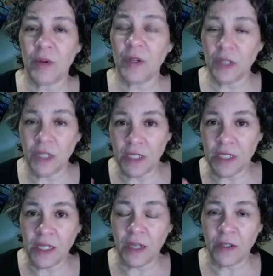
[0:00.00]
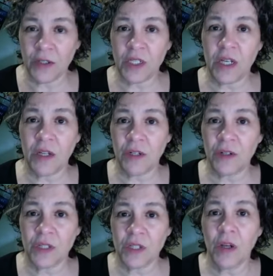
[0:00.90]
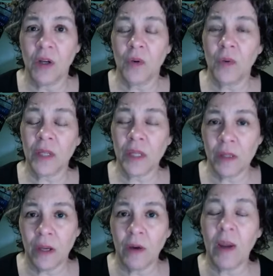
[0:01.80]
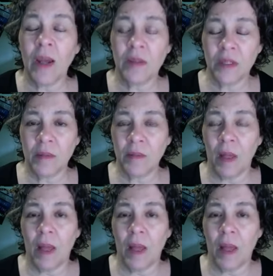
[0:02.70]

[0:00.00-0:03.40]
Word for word: You need to set your standards really low and then